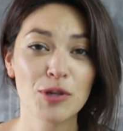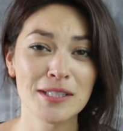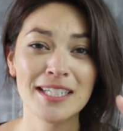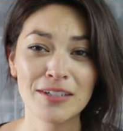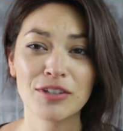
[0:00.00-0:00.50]
so I
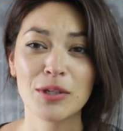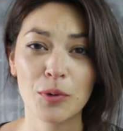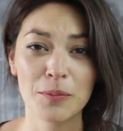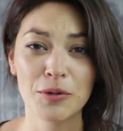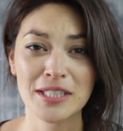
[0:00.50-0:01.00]
didn't really
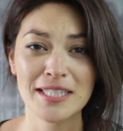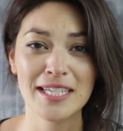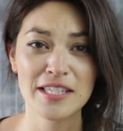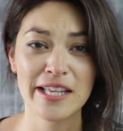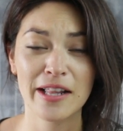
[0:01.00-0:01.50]
want to bring
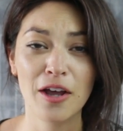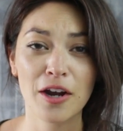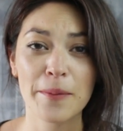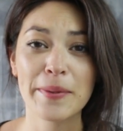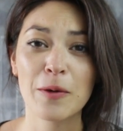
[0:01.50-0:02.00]
the DSLR,